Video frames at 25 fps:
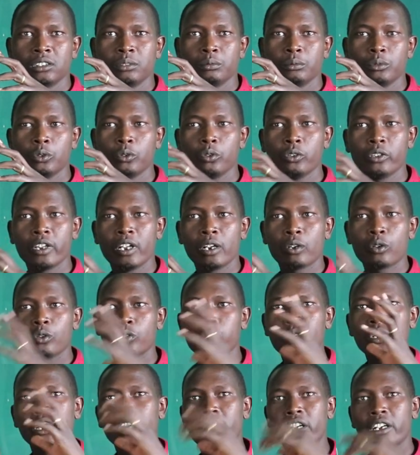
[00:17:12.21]
because they're
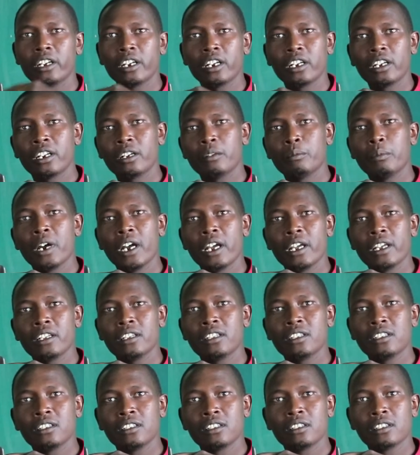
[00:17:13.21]
also irritated by
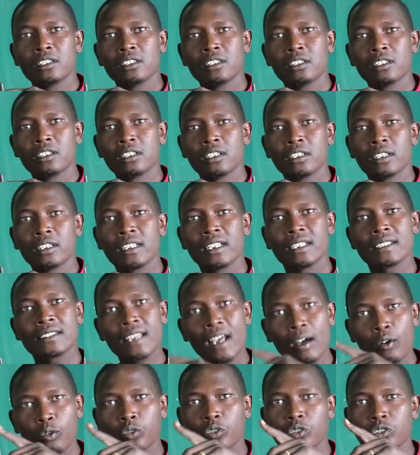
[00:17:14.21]
the
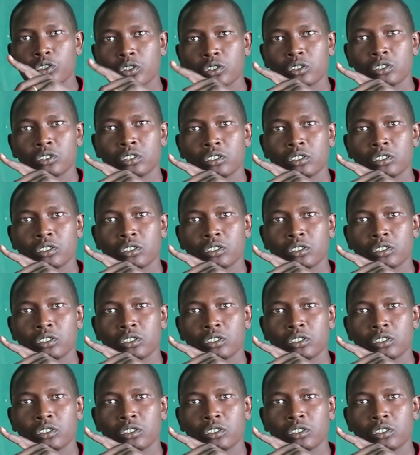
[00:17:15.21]
sounds.